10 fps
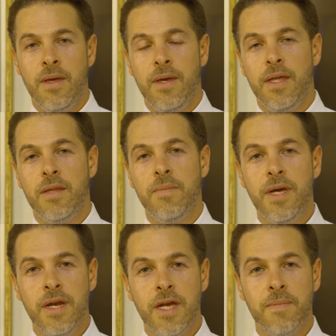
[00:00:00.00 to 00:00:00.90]
Yeah, in the
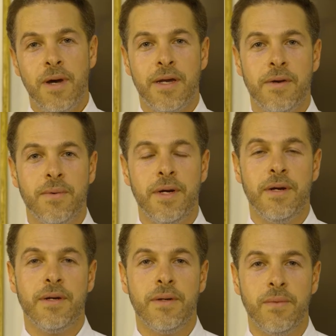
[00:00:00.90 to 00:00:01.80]
beginning of my
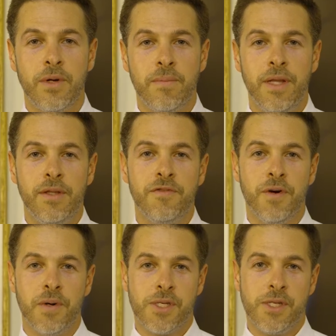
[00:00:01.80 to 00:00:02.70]
career, we were mainly
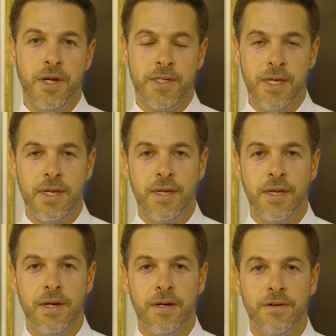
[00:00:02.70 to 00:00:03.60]
focused on taking
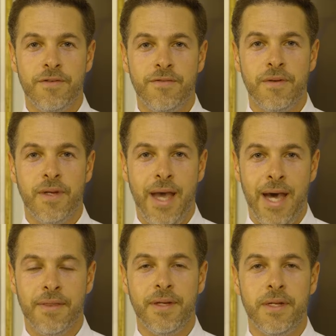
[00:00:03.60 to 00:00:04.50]
care of
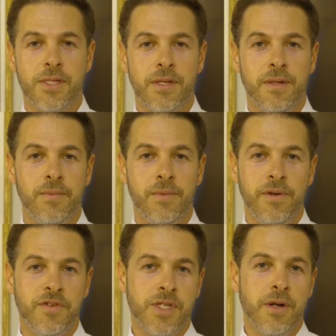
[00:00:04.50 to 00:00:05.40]
athletes, and
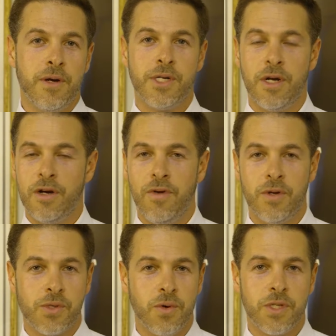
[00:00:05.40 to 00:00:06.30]
we've seen our share of all
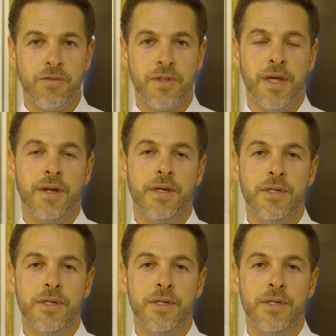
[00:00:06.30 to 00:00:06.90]
sorts of athletic